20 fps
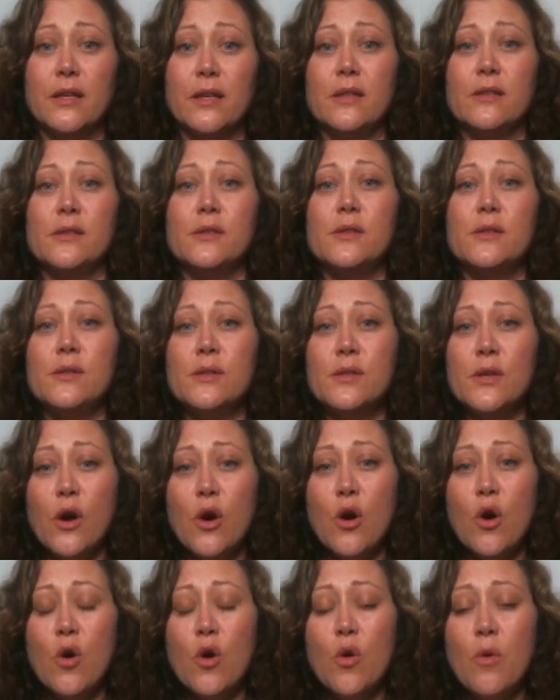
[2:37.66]

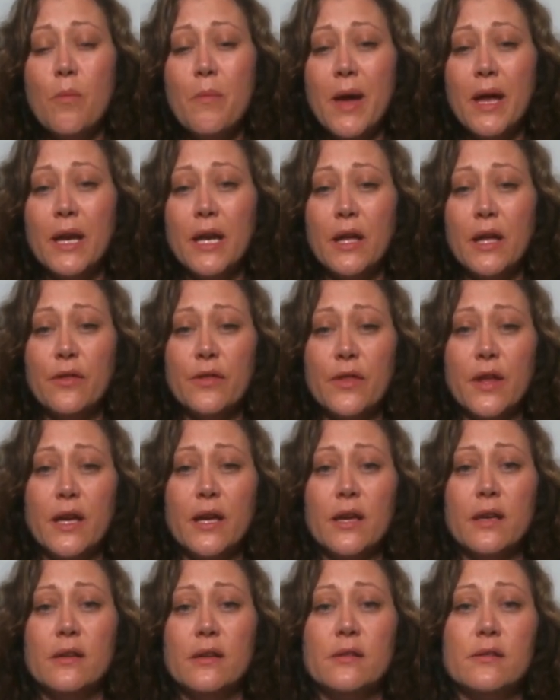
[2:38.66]
So many
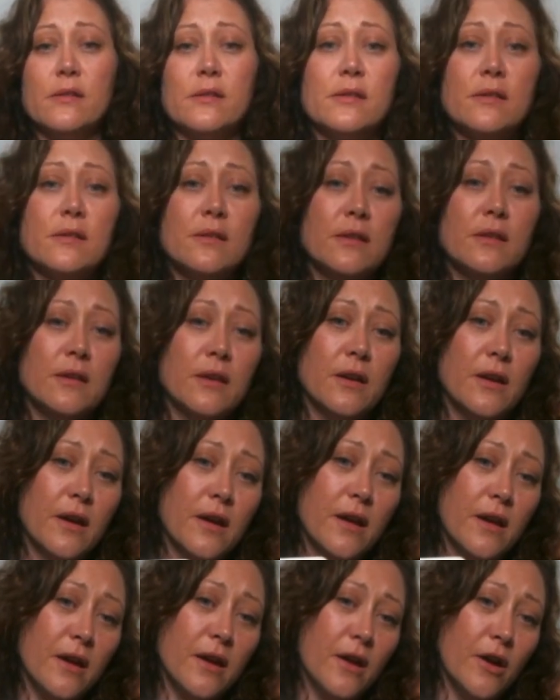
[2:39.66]
things
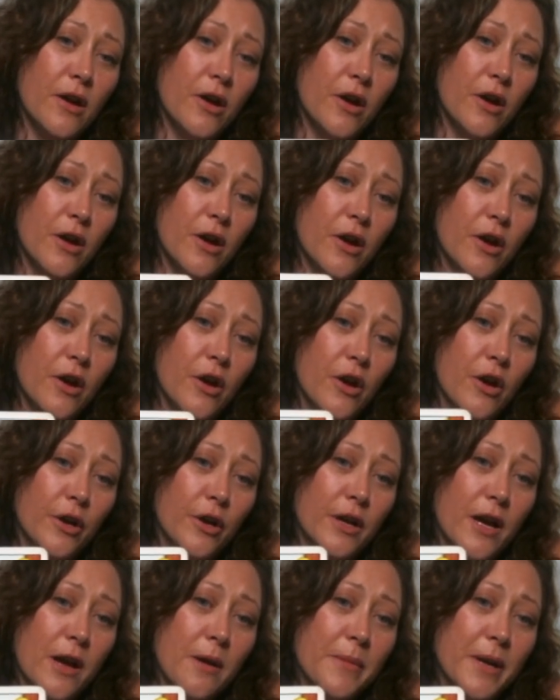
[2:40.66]
are
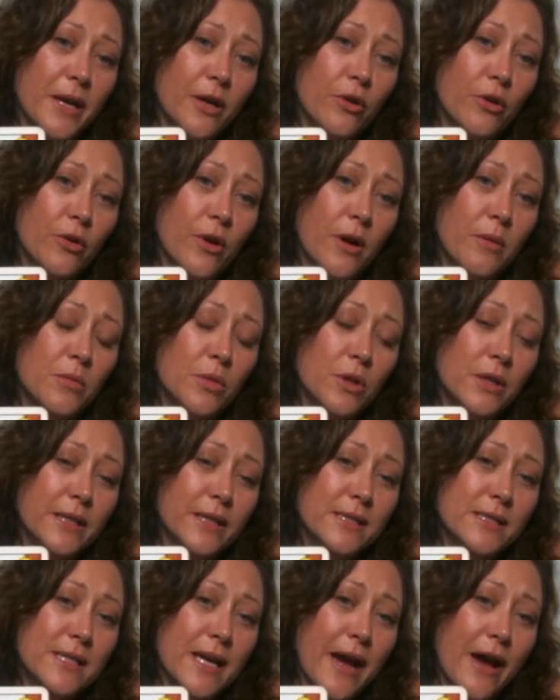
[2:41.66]
coming
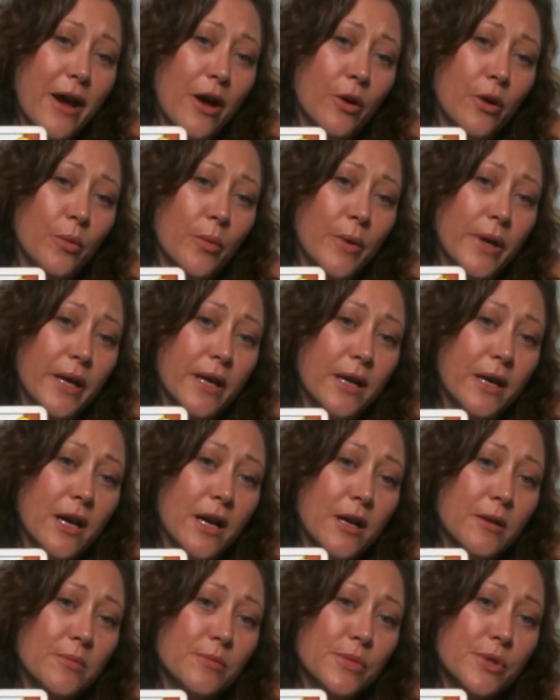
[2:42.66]
crumbling down when it
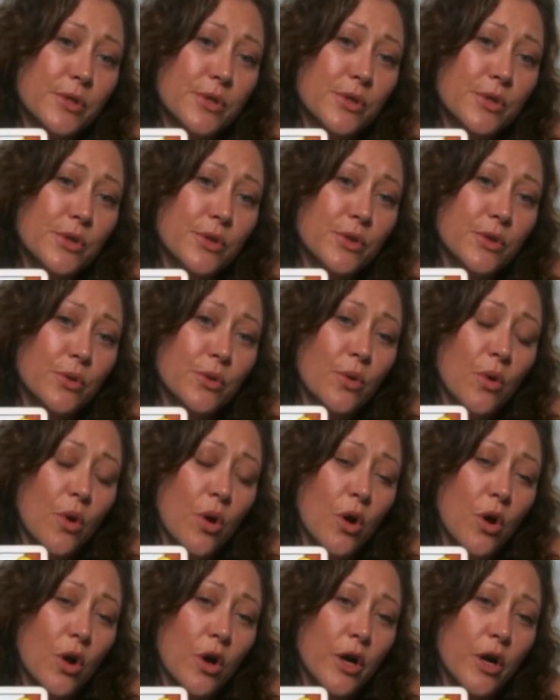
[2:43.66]
comes to
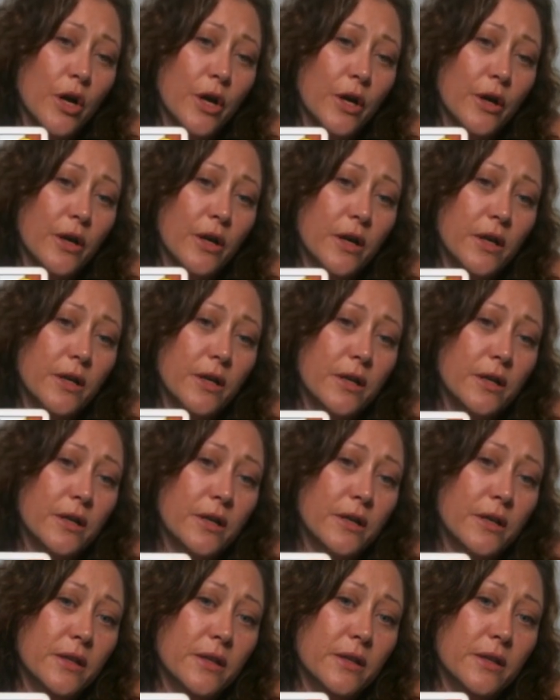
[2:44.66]
our
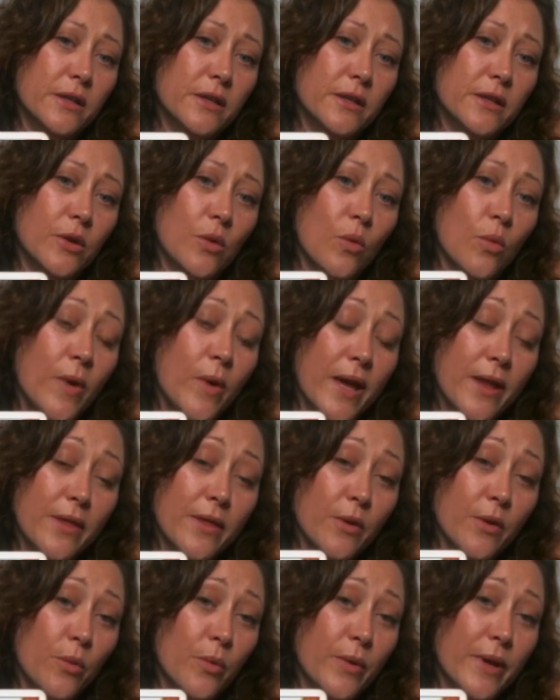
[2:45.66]
way
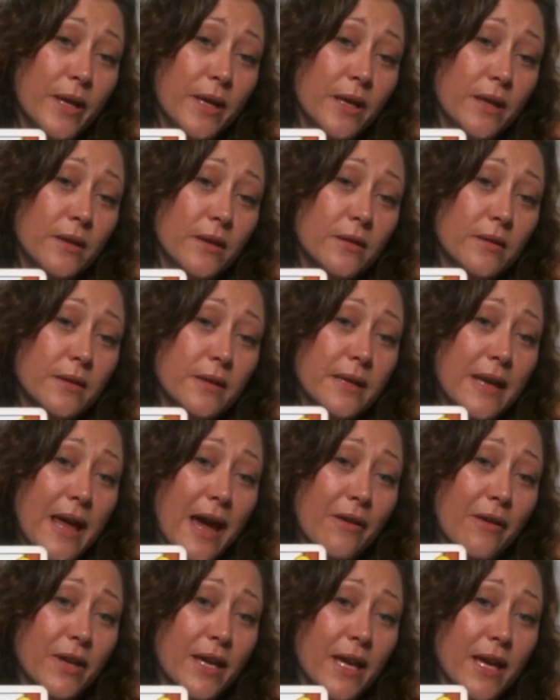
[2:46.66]
that we
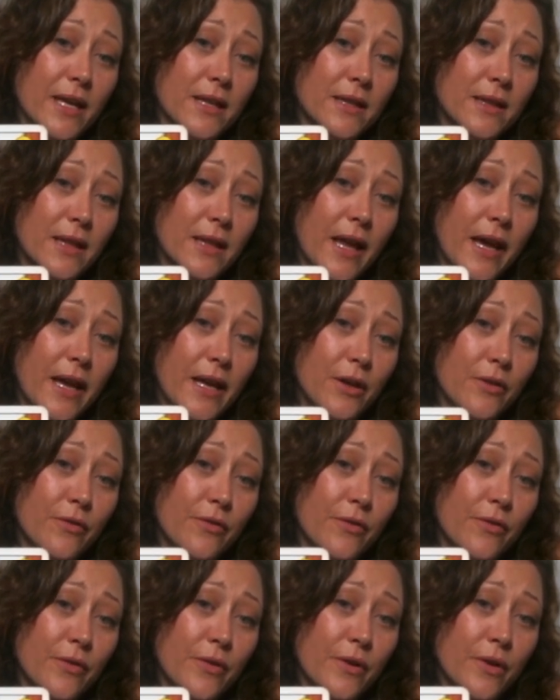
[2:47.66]
navigate
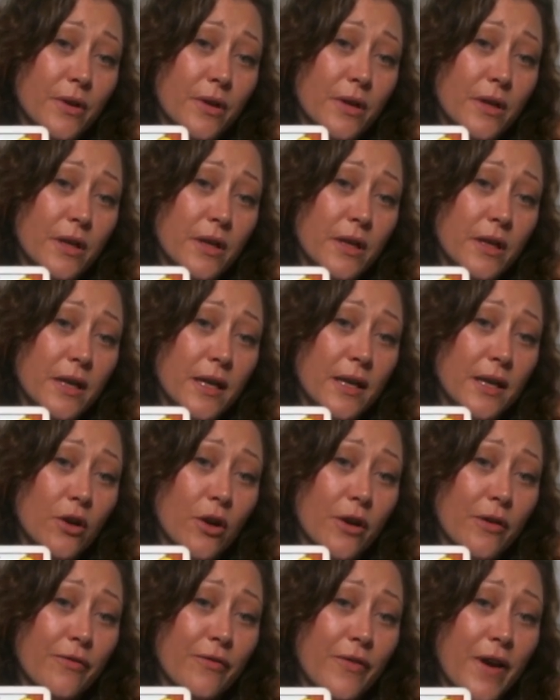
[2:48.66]
life in
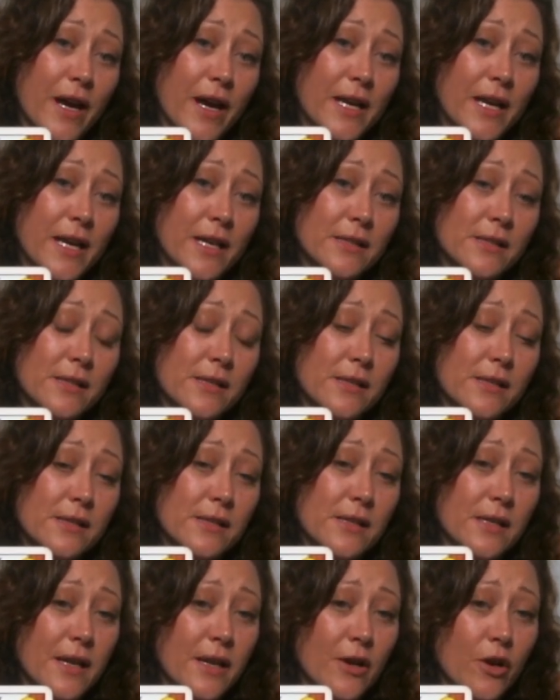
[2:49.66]
our
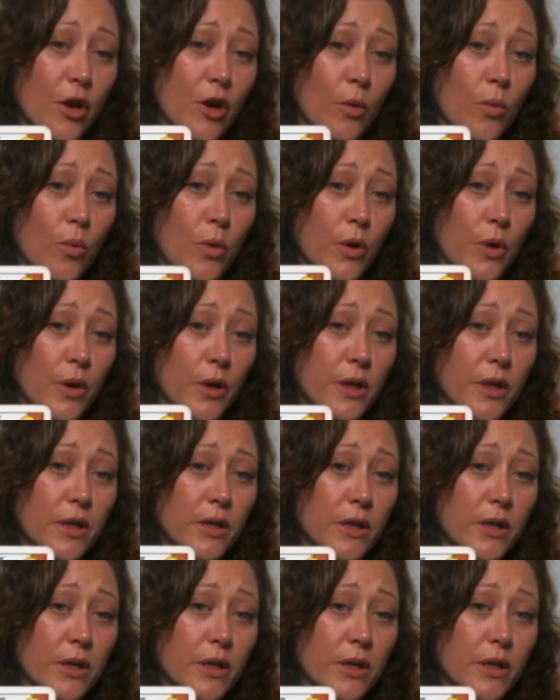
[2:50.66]
finances and in our work.